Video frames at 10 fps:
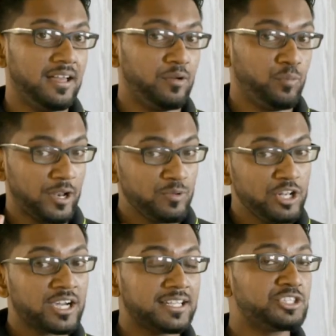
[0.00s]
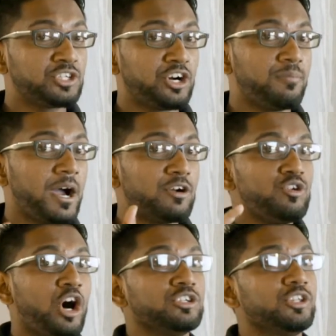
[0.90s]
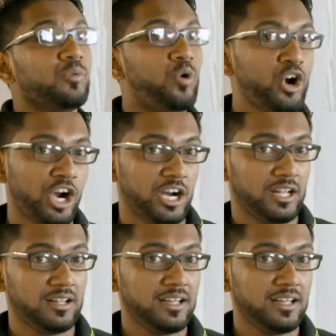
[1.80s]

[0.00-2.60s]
When we look at the term around the world,